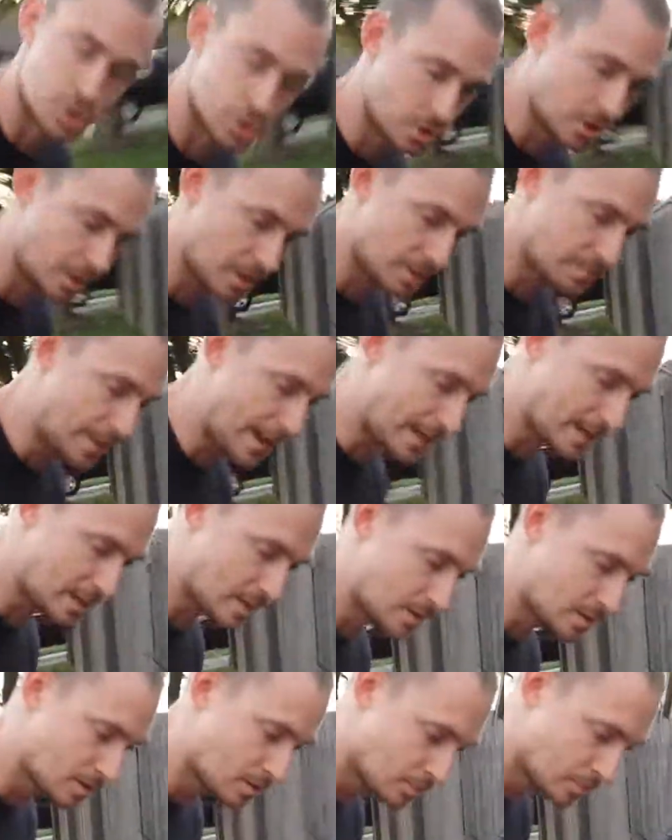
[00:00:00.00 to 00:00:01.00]
trunk back
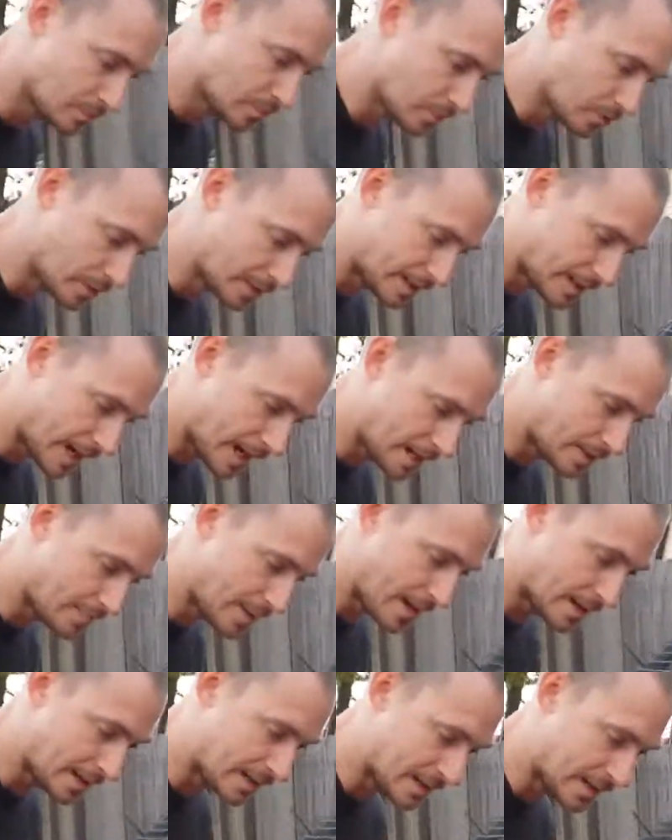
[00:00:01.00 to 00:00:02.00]
here, we've only got
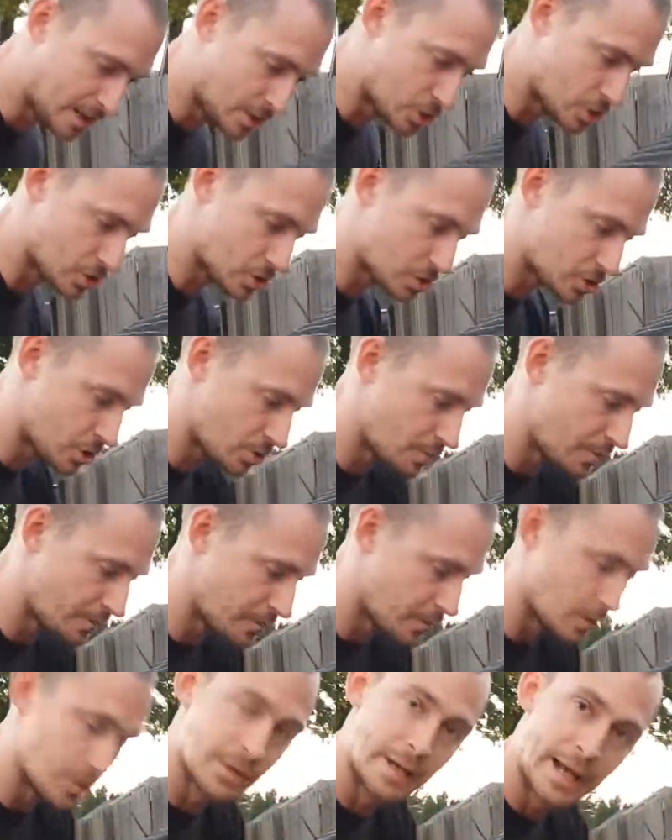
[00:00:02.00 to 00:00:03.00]
about an inch or so
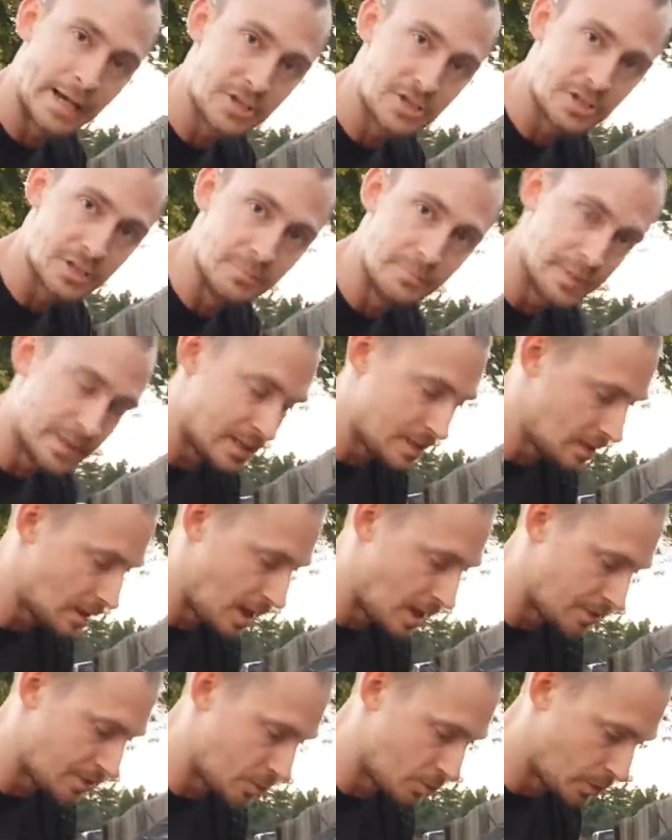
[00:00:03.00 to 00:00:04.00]
before it would actually be
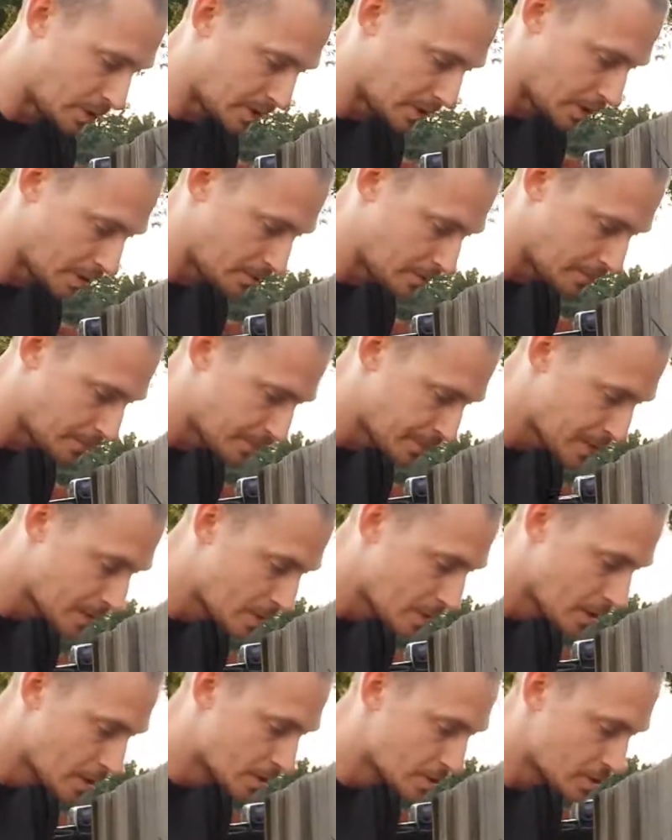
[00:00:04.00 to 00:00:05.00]
on the window.
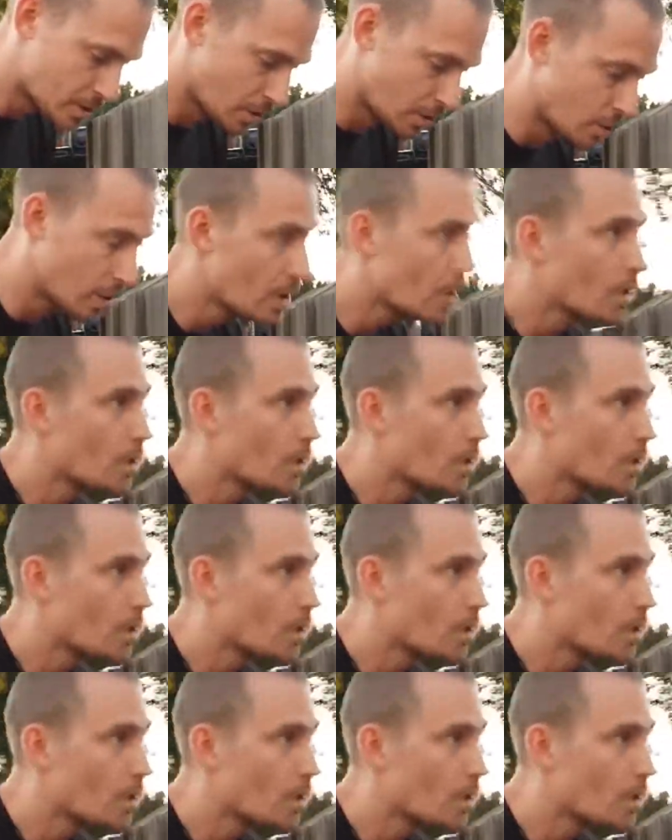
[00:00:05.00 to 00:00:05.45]
So